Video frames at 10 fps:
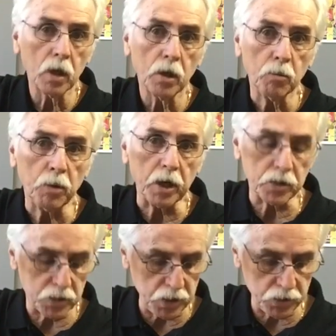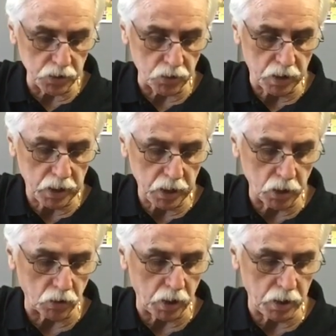but it's easier to
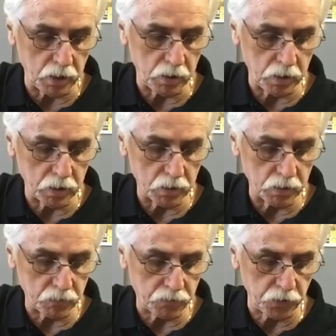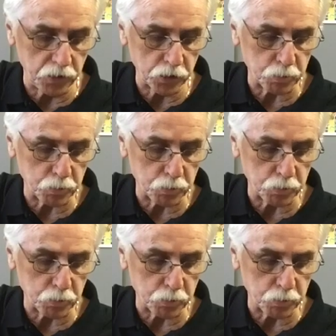hear it for this